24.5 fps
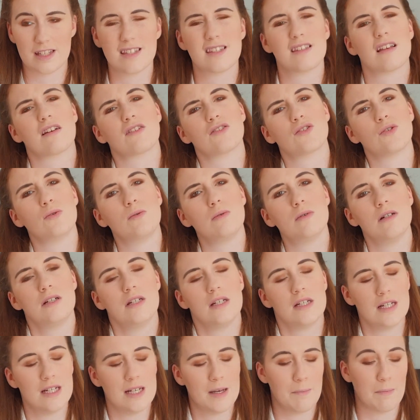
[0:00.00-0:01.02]
subtle,
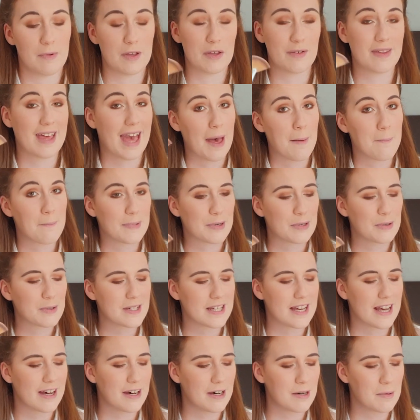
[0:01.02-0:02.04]
but you can
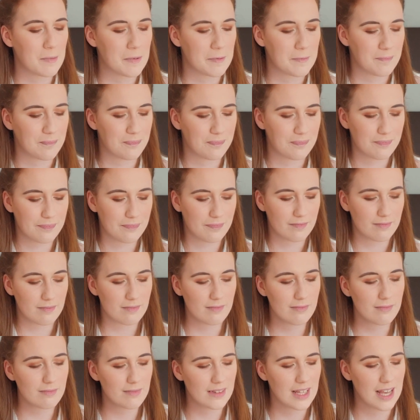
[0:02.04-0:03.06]
build it up.
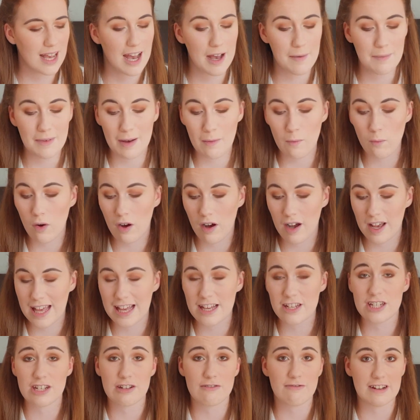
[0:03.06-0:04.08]
And what I
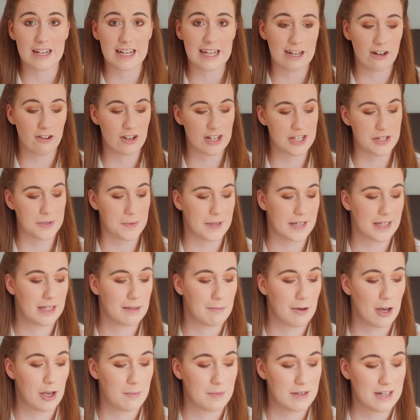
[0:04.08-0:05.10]
actually really like doing at
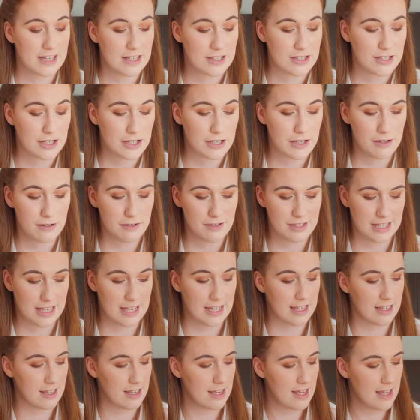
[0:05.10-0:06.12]
the moment is
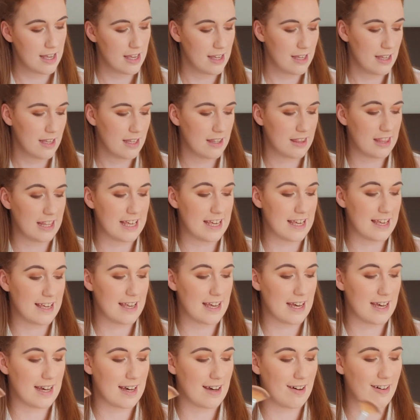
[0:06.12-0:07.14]
using
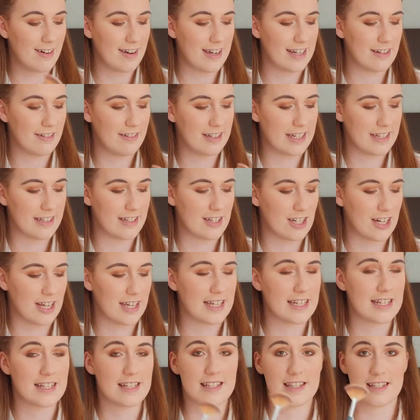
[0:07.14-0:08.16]
the highlighter
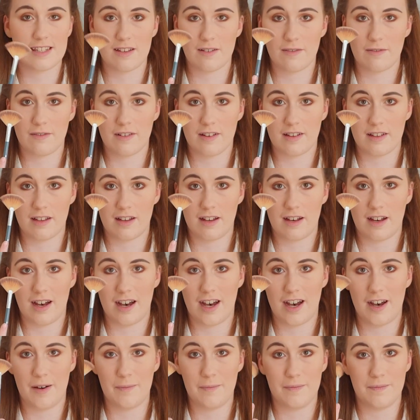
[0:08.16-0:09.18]
shades
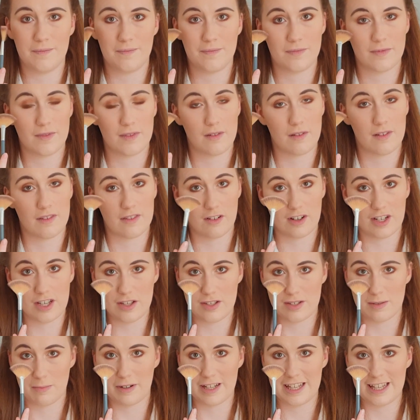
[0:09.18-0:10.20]
that I
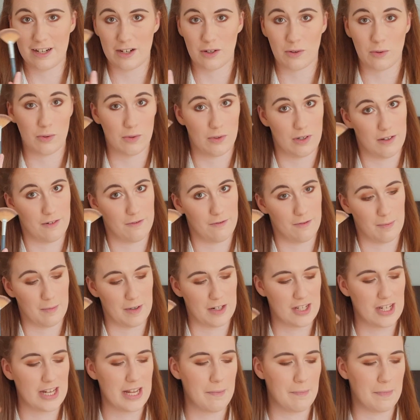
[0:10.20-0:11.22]
use in my inner corner for
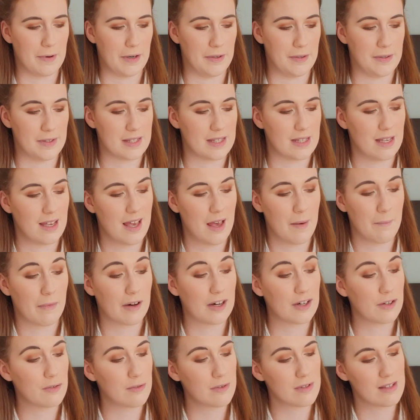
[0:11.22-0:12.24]
my cheekbones.
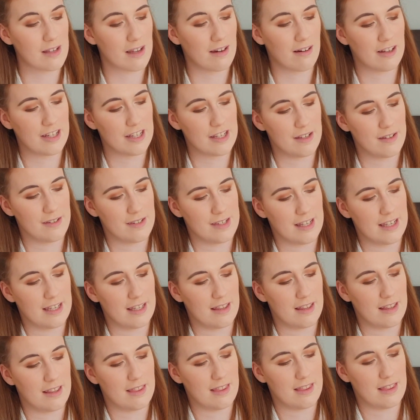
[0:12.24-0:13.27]
But I also like
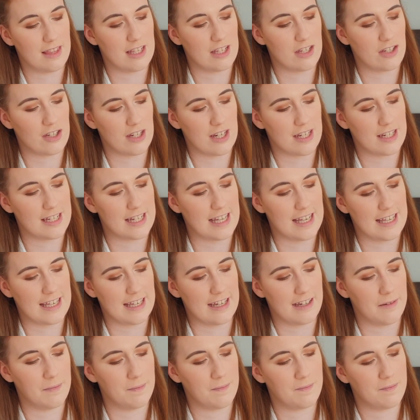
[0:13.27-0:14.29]
using this shade
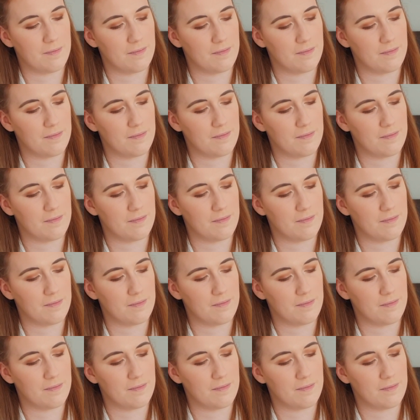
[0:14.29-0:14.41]
here,